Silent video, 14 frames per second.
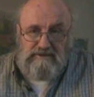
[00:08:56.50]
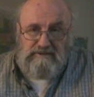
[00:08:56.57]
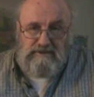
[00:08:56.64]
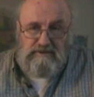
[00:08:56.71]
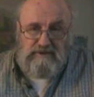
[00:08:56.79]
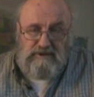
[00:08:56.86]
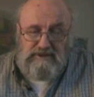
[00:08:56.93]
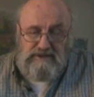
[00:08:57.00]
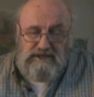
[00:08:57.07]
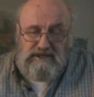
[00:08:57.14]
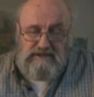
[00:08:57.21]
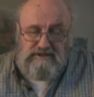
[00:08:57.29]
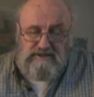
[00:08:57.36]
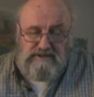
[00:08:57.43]
the worst
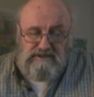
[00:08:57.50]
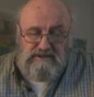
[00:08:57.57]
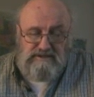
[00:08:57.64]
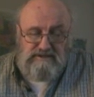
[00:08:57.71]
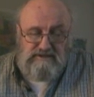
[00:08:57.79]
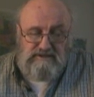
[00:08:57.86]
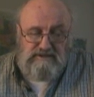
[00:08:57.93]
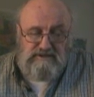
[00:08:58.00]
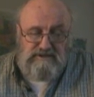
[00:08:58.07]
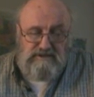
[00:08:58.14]
actors of this, of course,